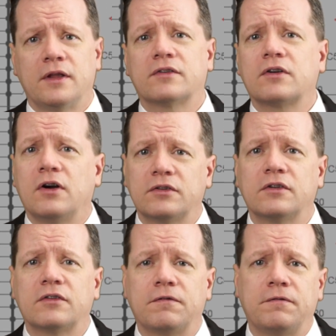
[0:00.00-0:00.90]
and this
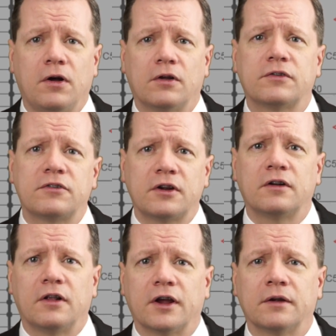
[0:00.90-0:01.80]
causes false
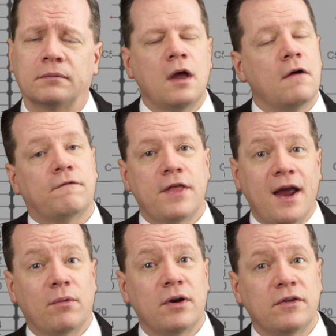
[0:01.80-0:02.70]
signaling. For
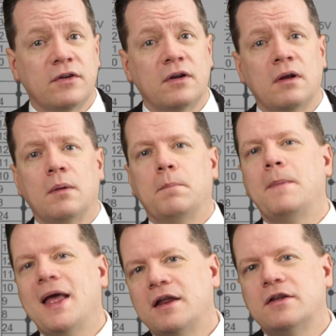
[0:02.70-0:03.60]
that reason,
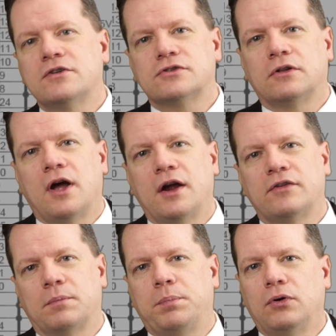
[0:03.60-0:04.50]
many digital
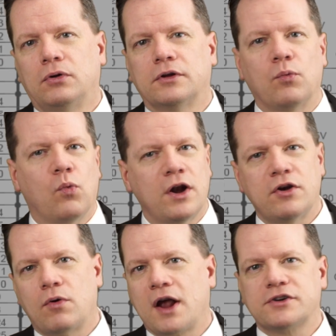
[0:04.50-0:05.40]
lines are pulled in one
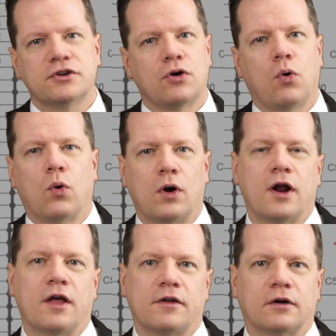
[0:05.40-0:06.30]
direction or
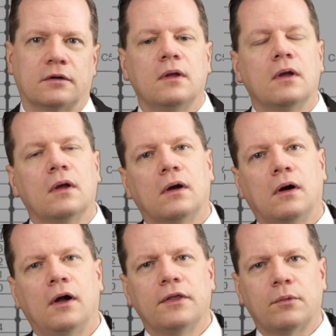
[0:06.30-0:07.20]
another.
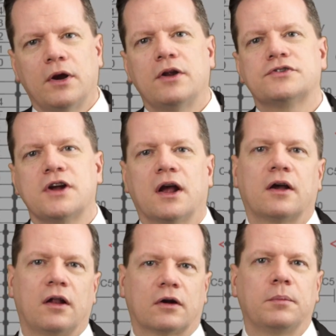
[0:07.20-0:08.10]
On the Radio Shack
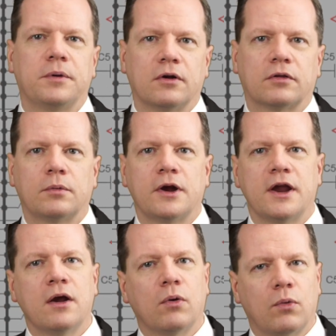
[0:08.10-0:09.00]
Color Computer
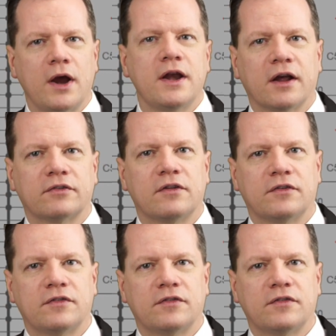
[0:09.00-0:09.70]
3, right next to